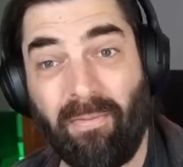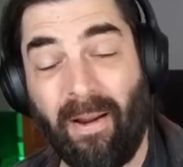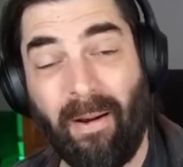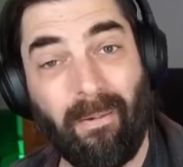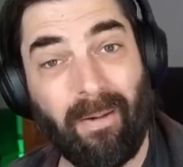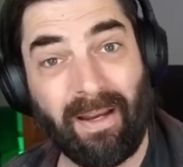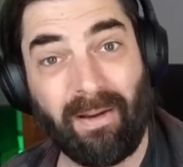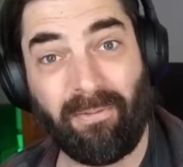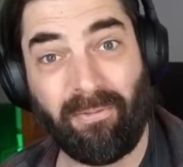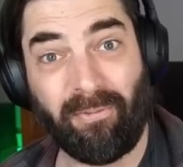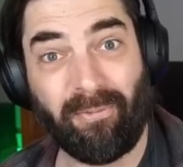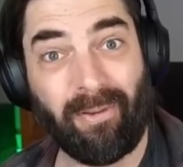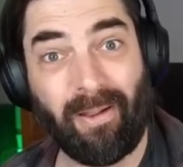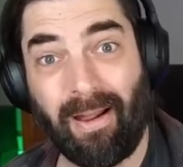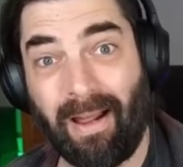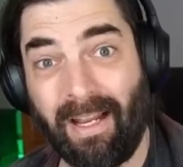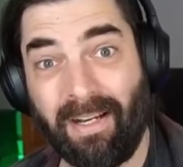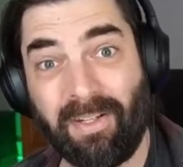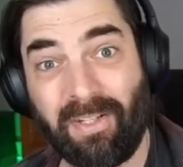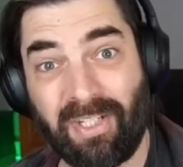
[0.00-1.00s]
very
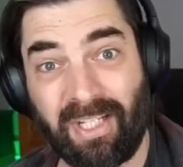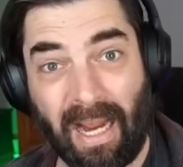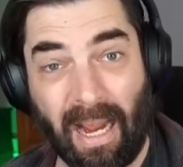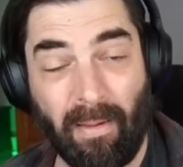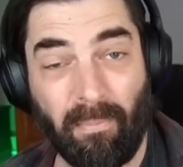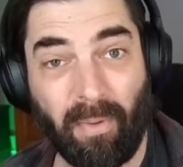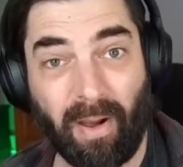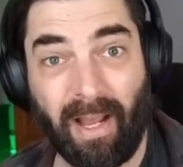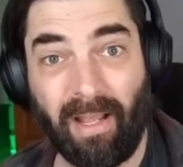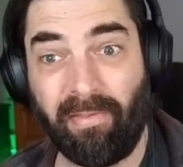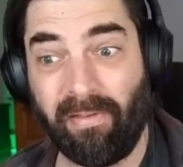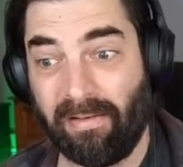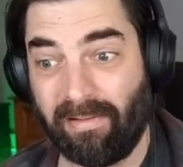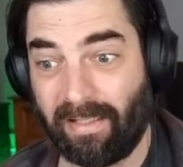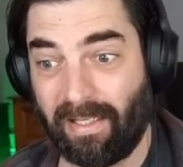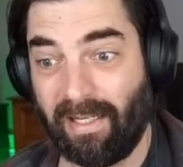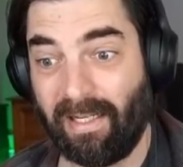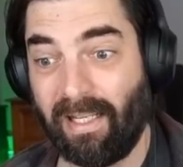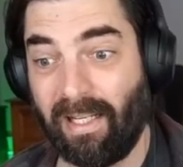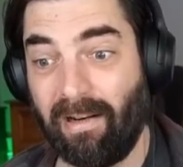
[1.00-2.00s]
flawed chatbot that's
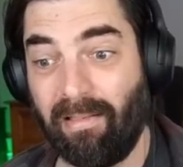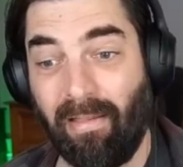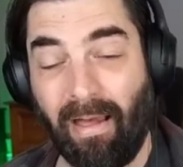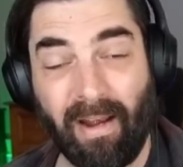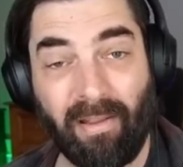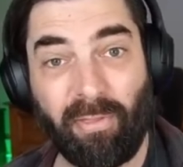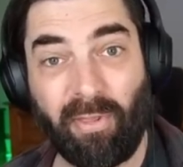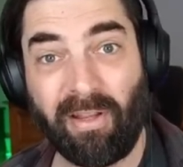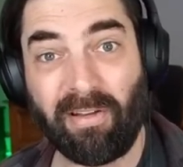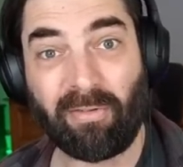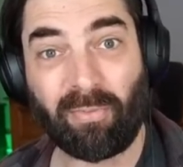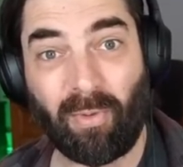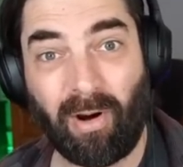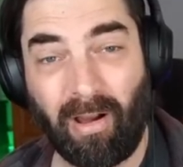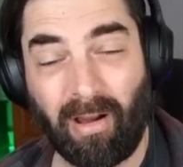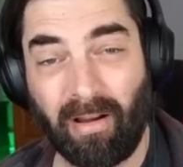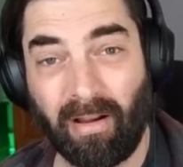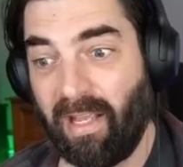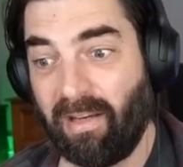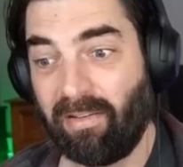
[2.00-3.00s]
going to get a lot of things
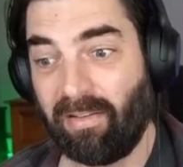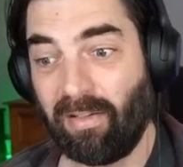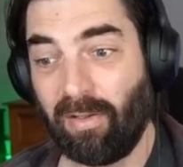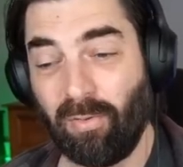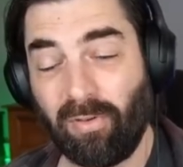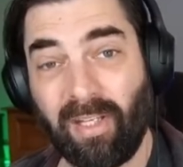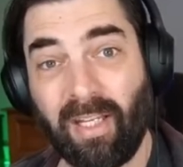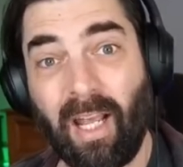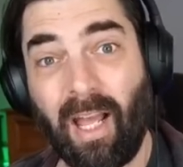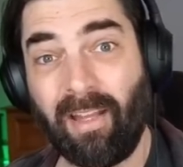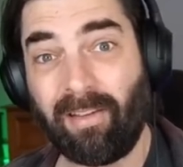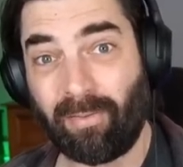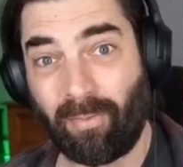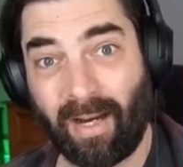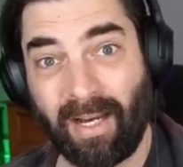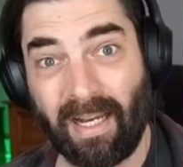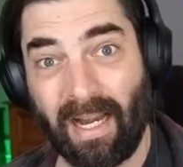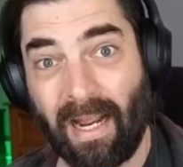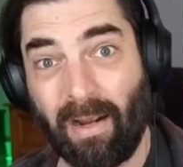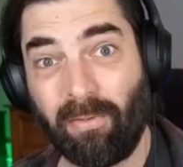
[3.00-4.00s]
wrong. It's using us
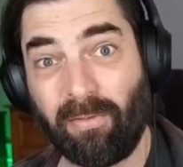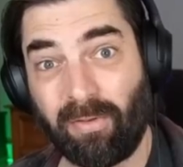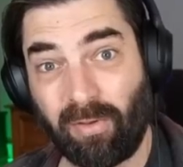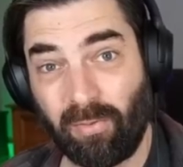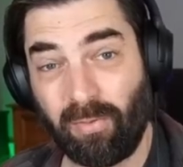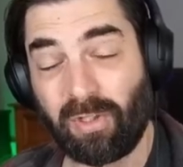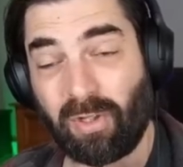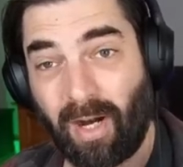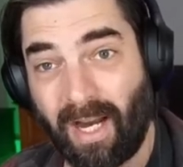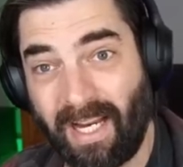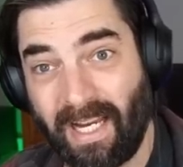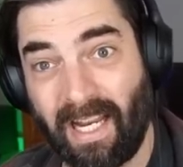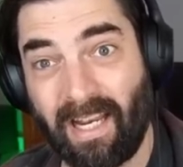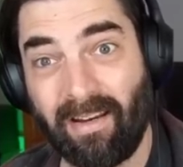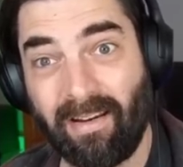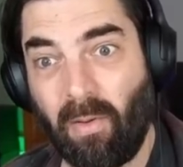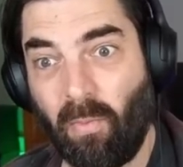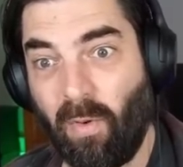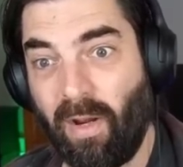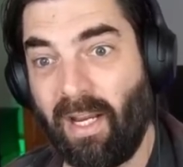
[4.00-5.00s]
right now to train
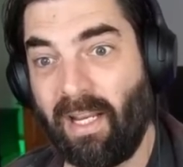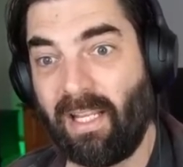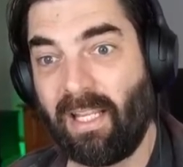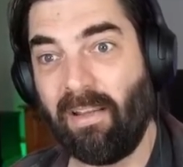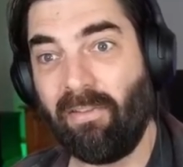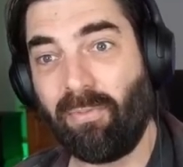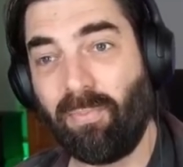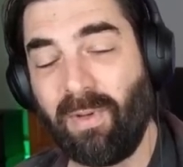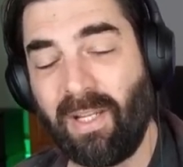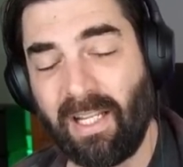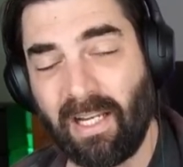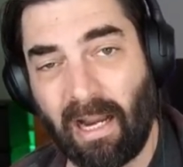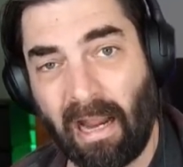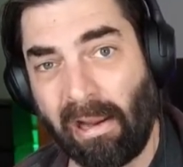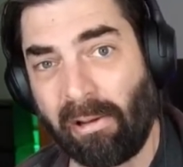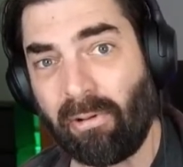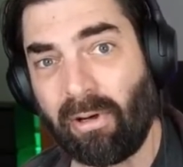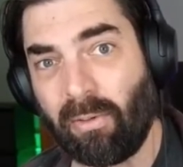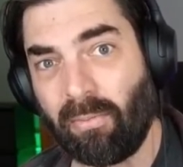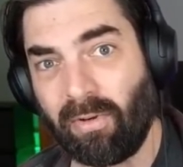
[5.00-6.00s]
it. When it gives me
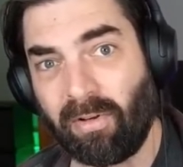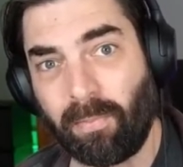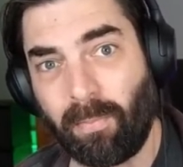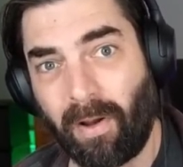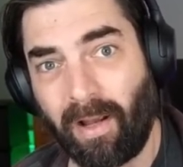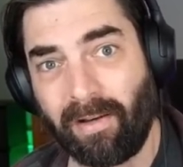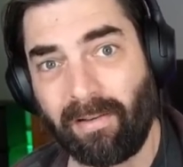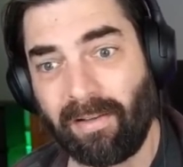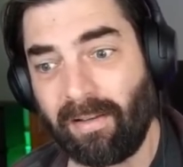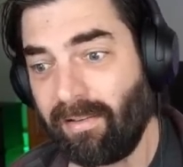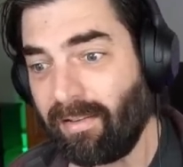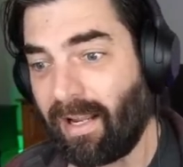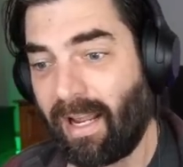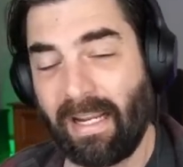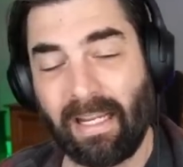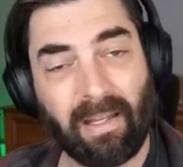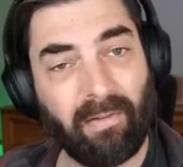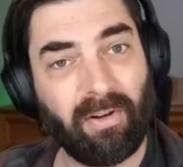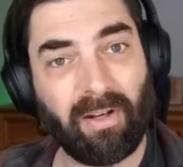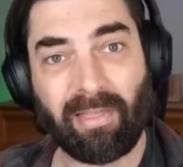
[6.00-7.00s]
inaccurate responses, I
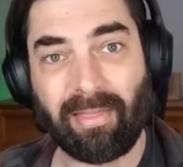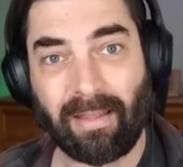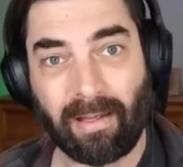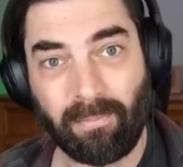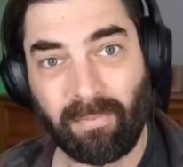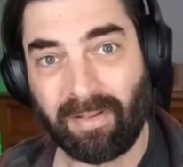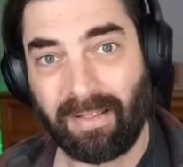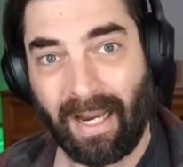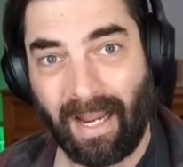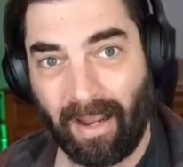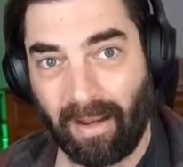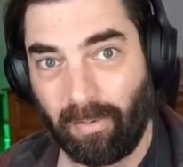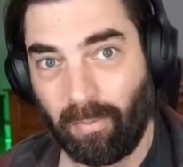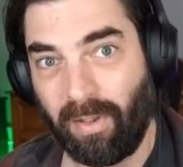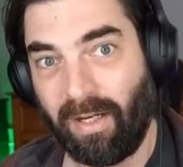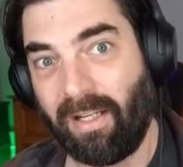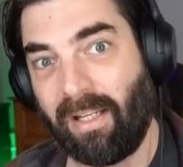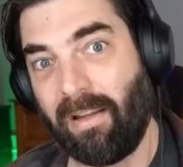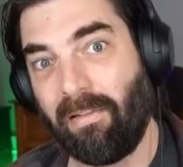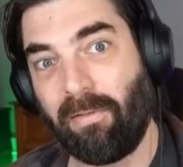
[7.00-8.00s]
give it a thumbs down.
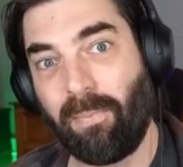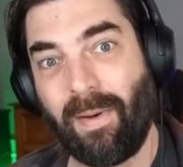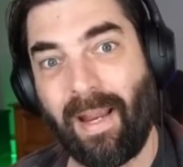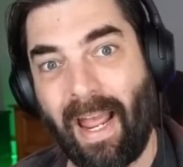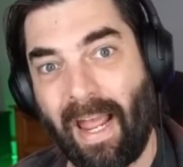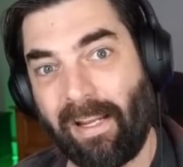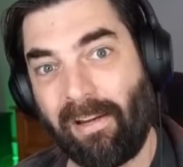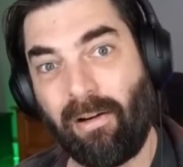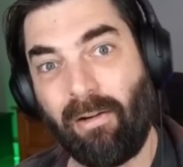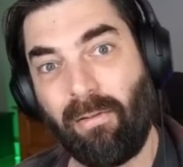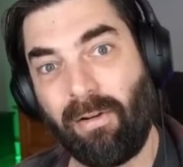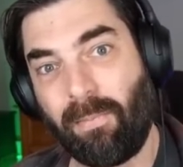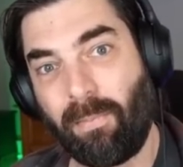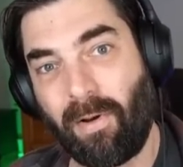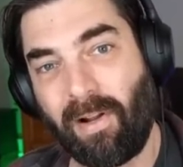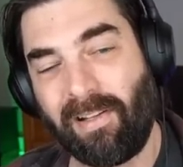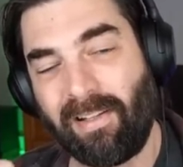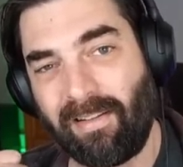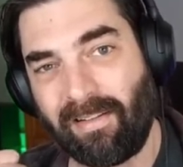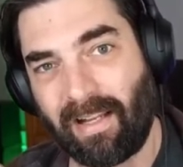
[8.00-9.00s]
When it gives me accurate
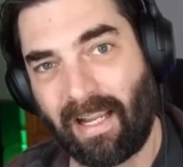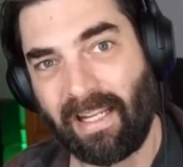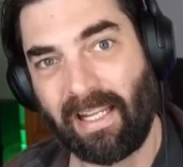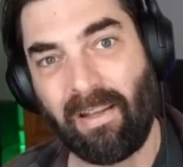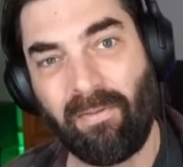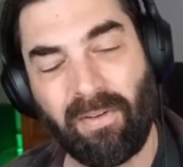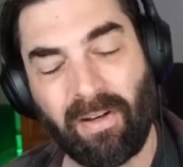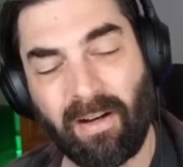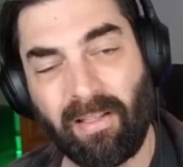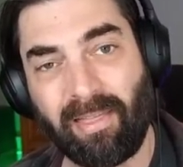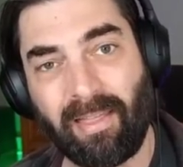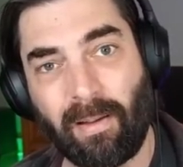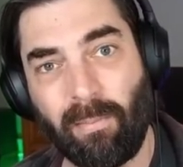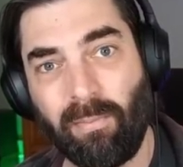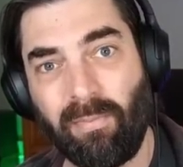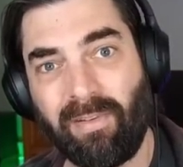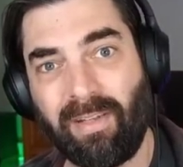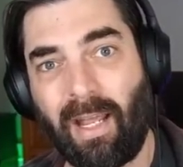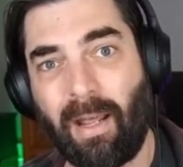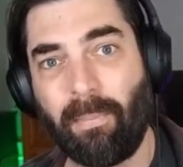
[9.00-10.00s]
responses, I give it a
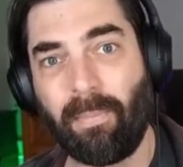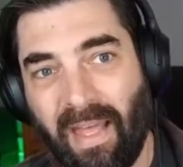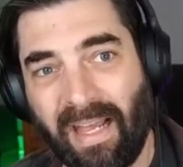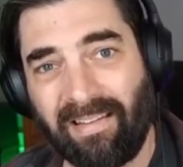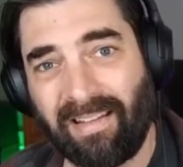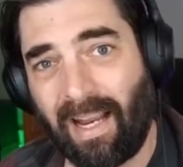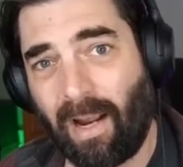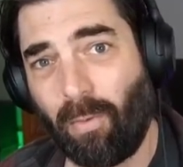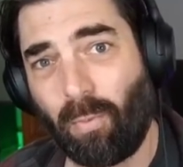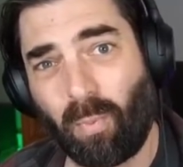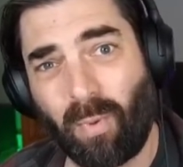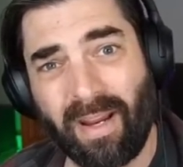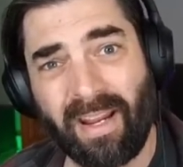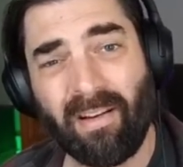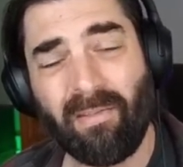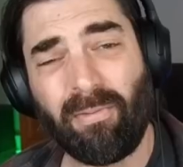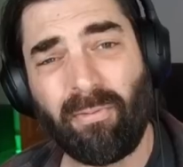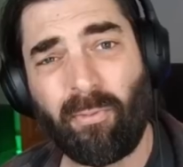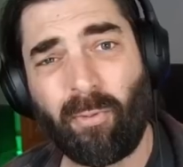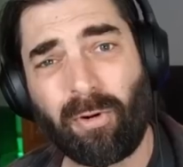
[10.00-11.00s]
thumbs up. That's how
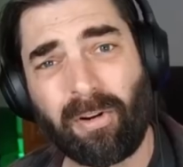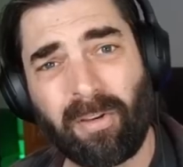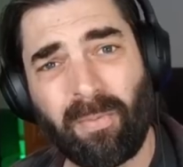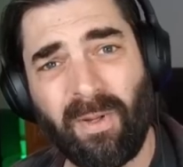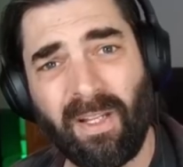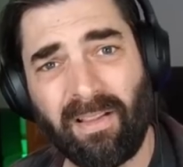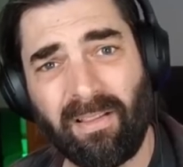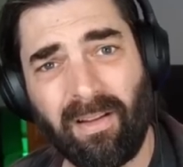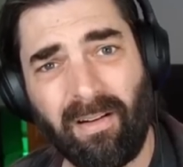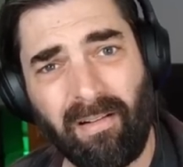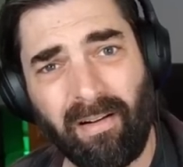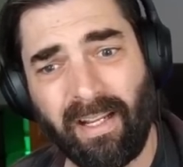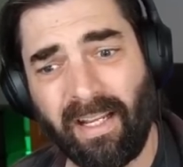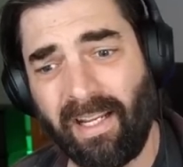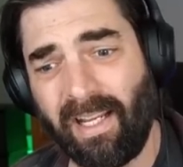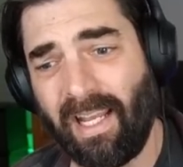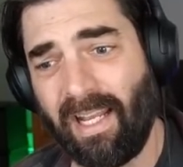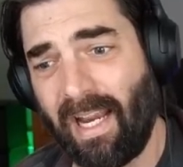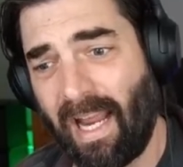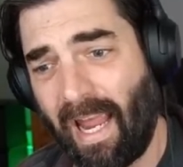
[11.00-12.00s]
reinforcement
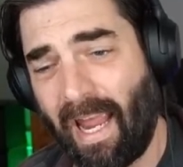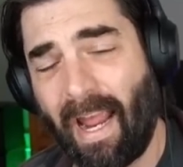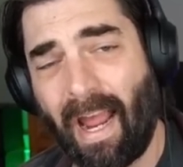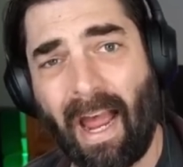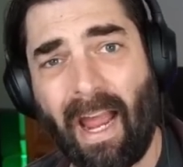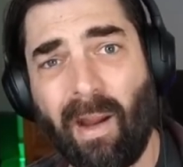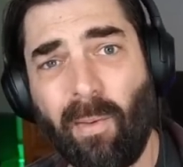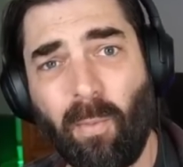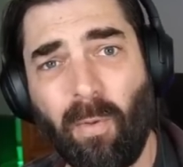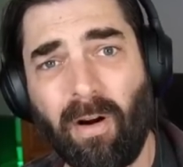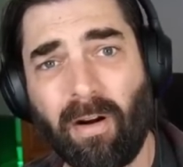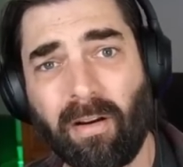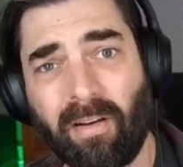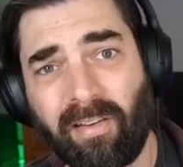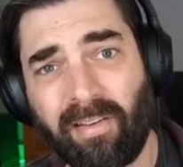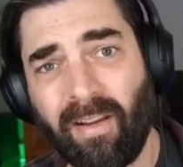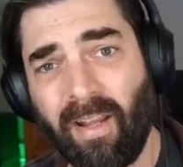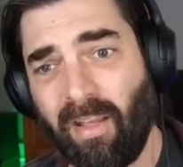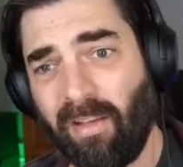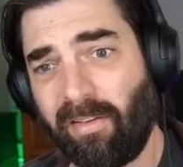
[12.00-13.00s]
learning and AI works.